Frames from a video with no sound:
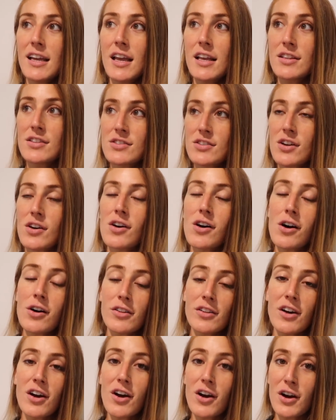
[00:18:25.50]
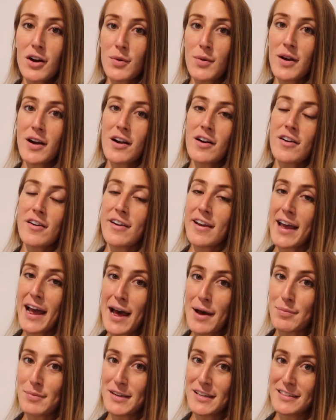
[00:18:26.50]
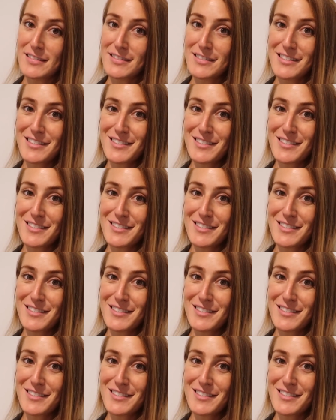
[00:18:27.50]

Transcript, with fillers: install all the hardware on our cabinet.